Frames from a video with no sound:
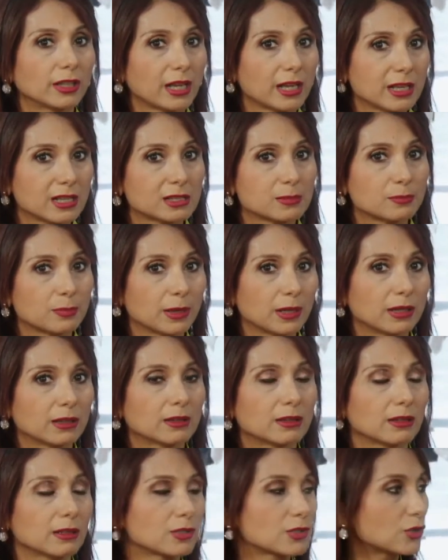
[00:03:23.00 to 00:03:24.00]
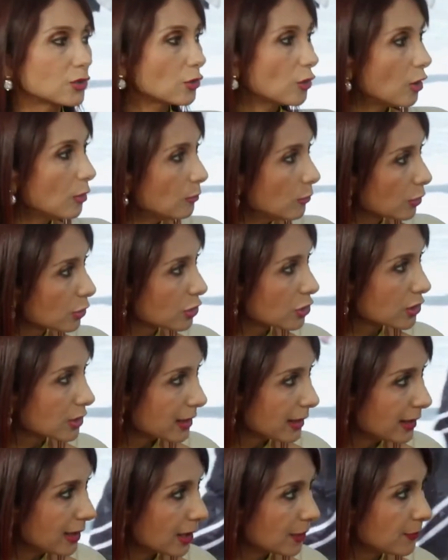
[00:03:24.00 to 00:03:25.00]
they spend so much
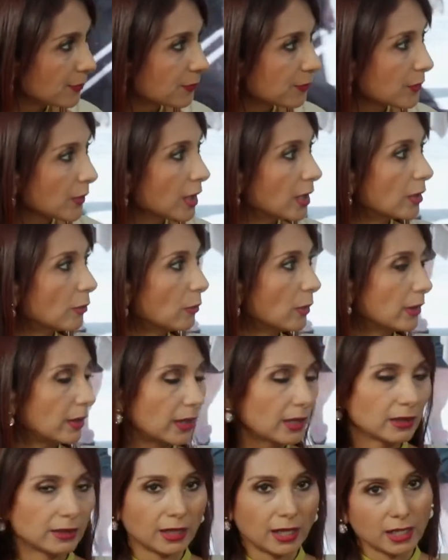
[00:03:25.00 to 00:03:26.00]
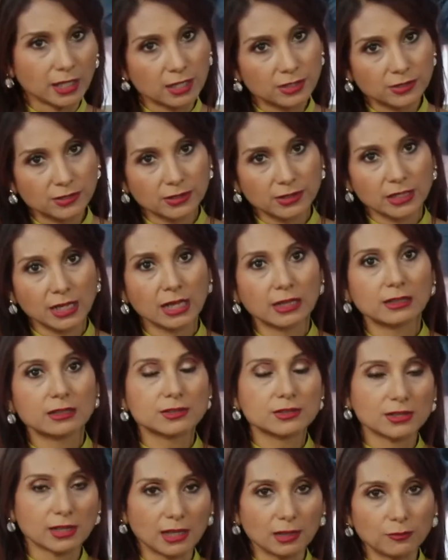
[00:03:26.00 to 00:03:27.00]
time, whether in the internet,
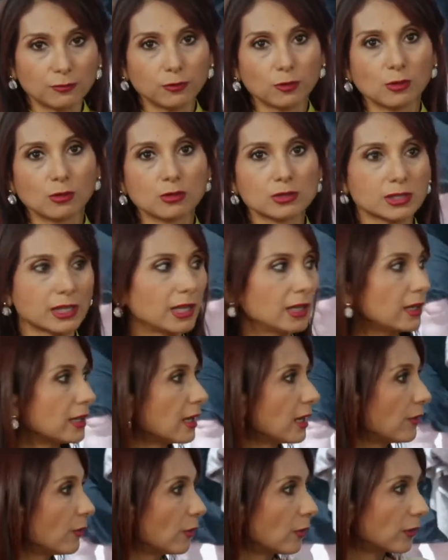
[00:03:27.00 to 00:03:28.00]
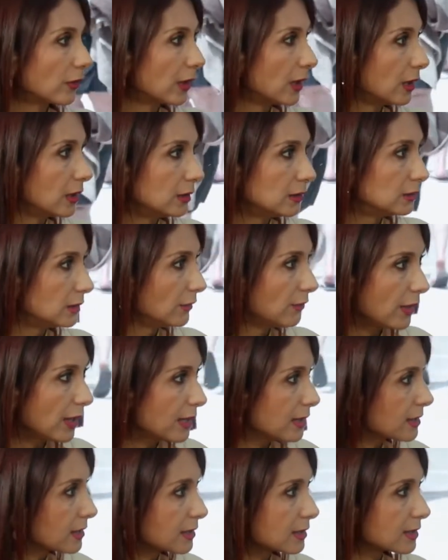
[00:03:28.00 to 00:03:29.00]
cell phones, any of the
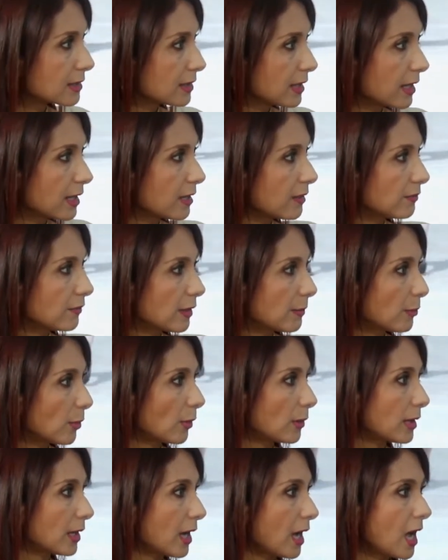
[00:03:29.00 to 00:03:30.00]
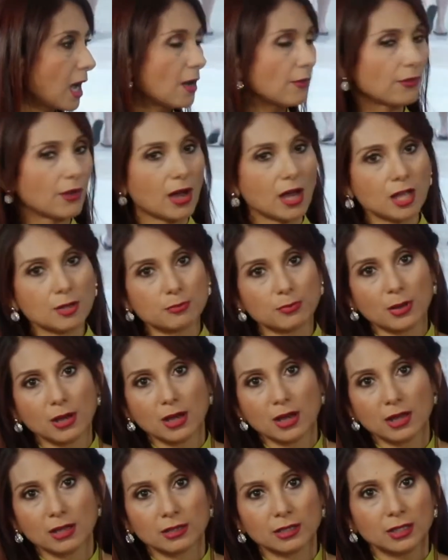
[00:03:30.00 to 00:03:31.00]
devices they probably have,
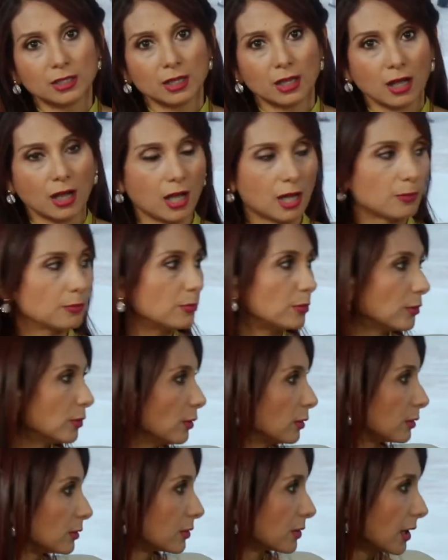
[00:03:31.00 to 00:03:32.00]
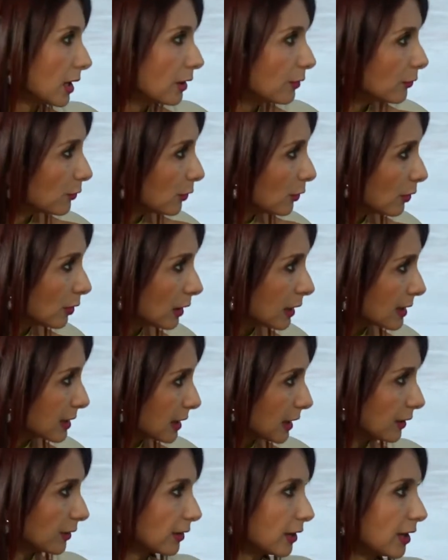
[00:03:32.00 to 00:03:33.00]
iPad, iPod, cell phone,
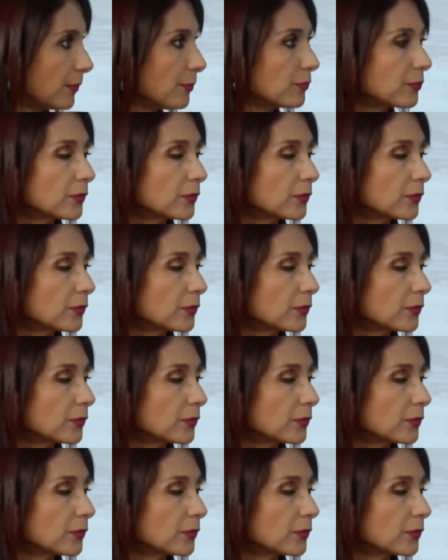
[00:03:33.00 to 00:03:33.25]
etc.